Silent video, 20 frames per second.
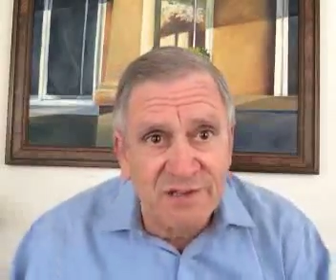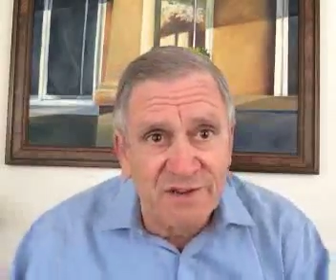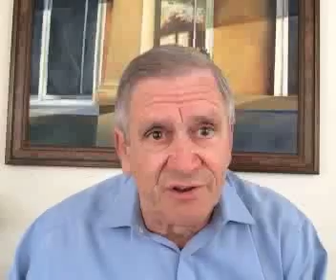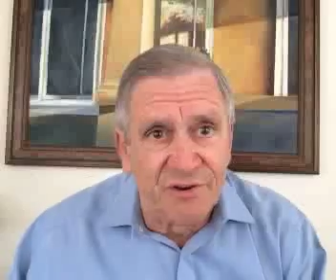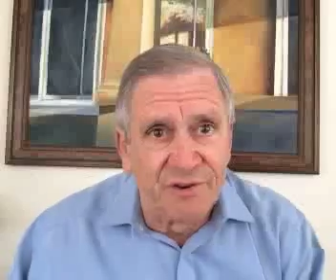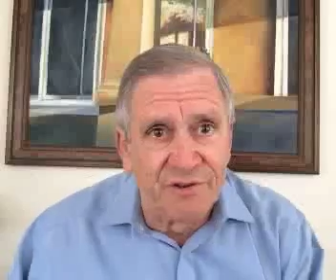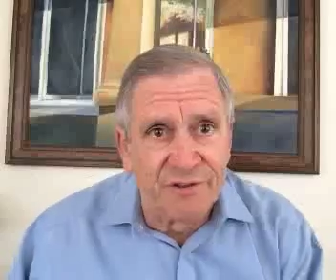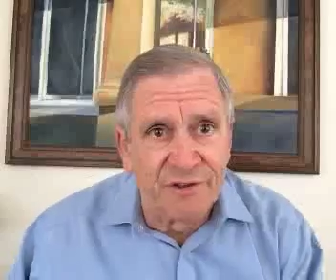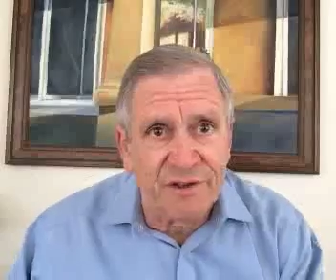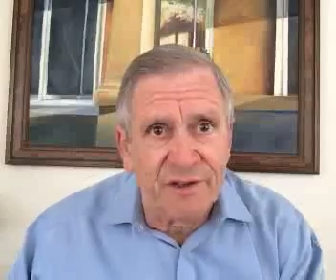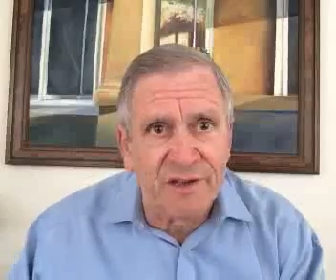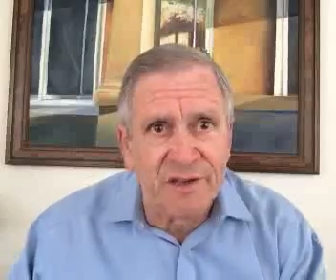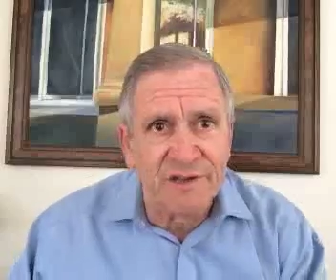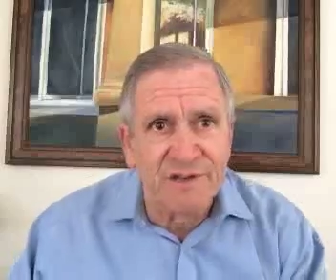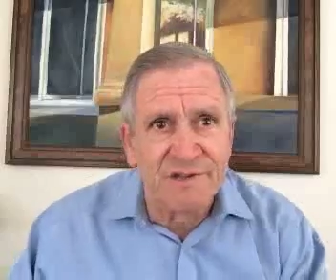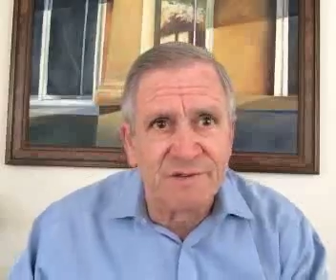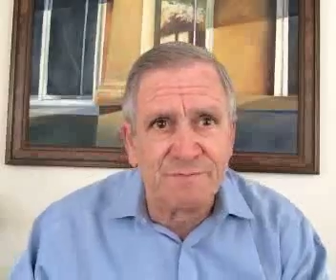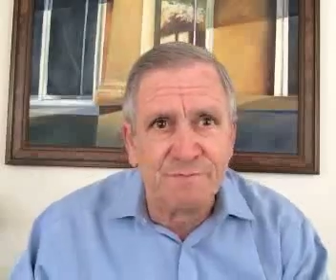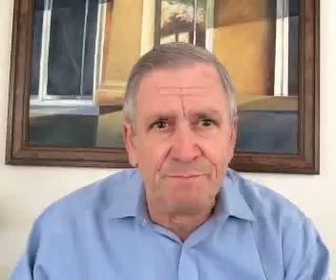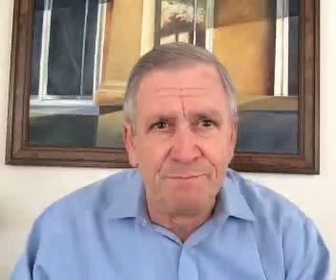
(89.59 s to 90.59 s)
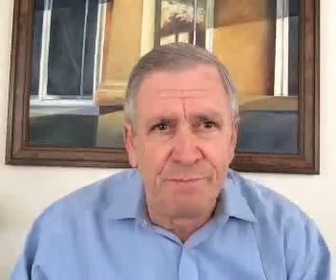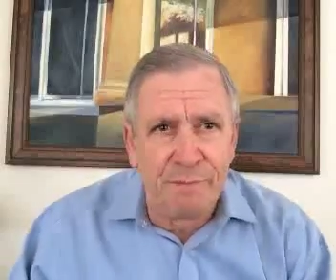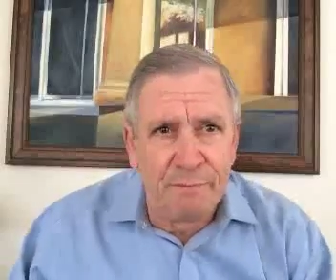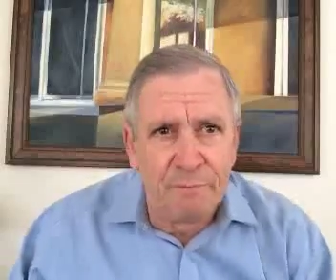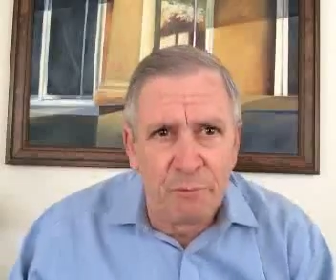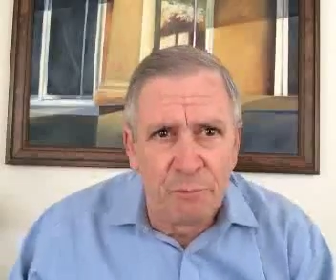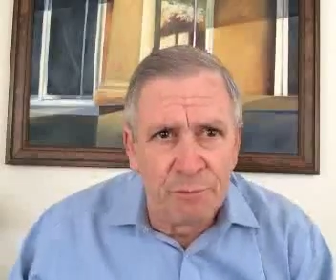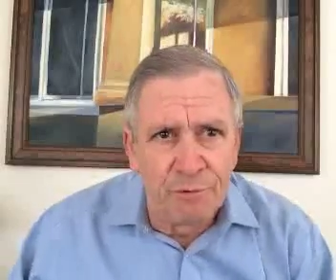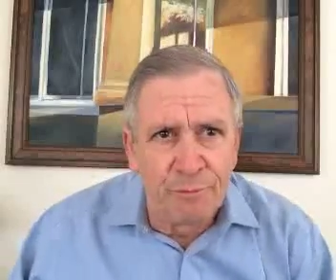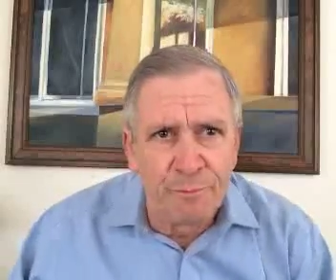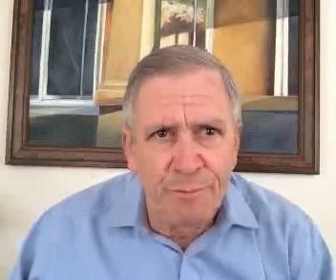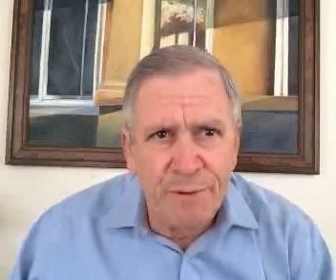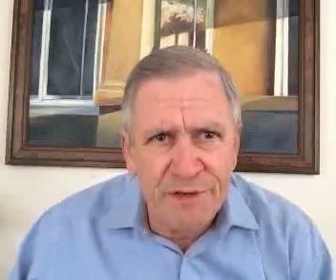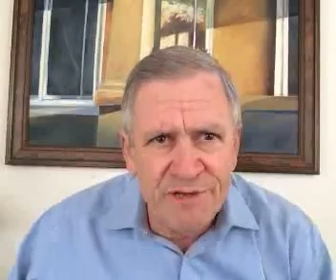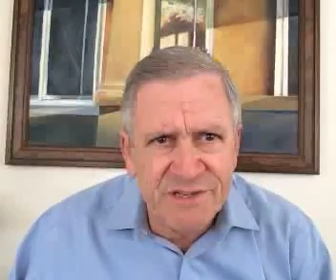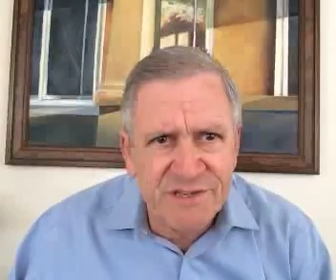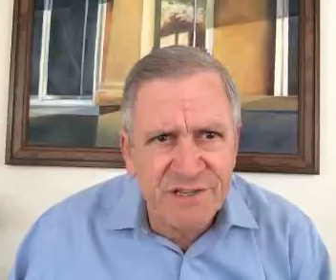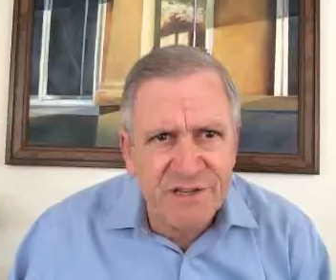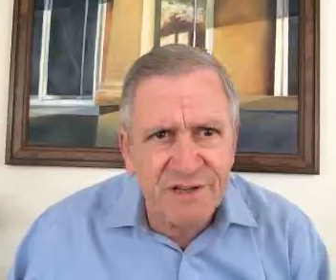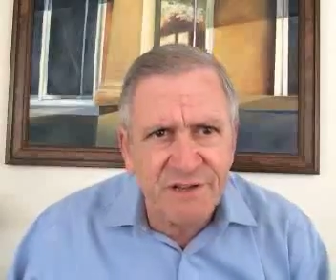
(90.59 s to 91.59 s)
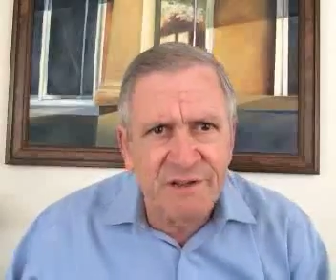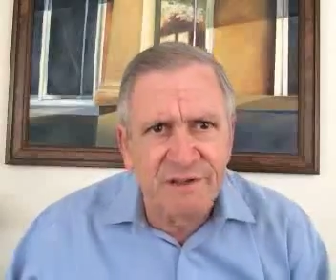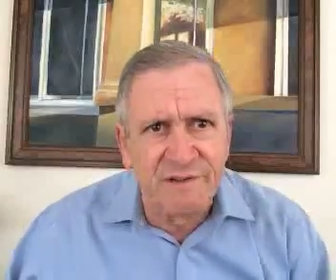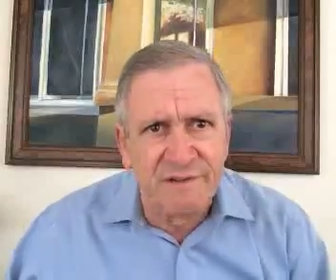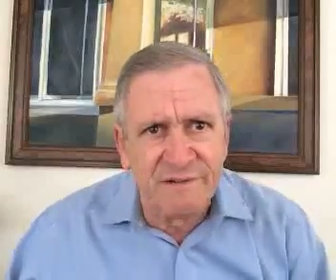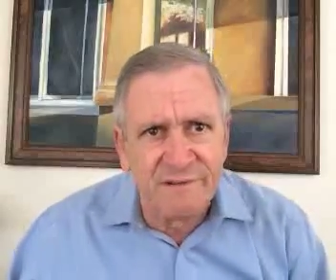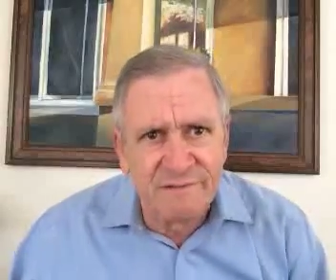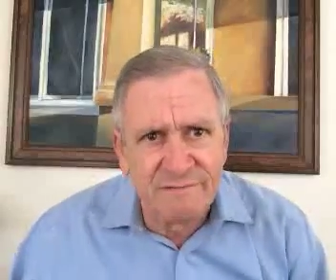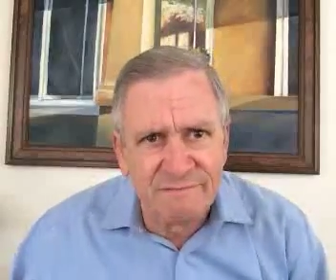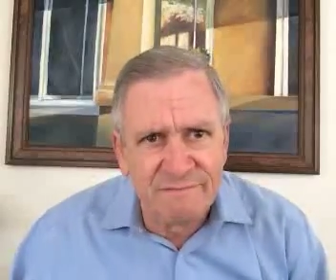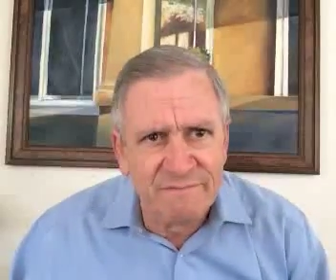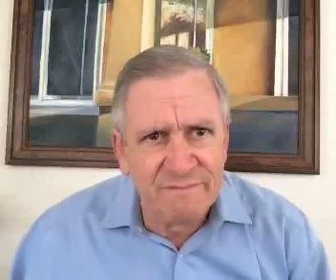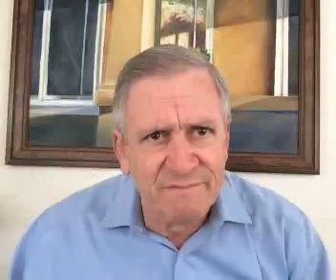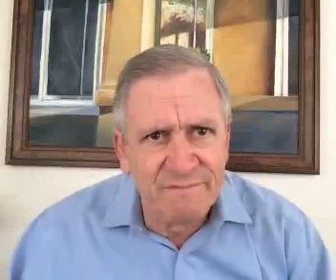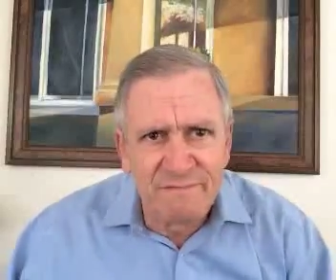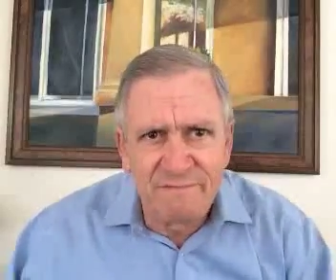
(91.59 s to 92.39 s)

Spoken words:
The kids order pizza and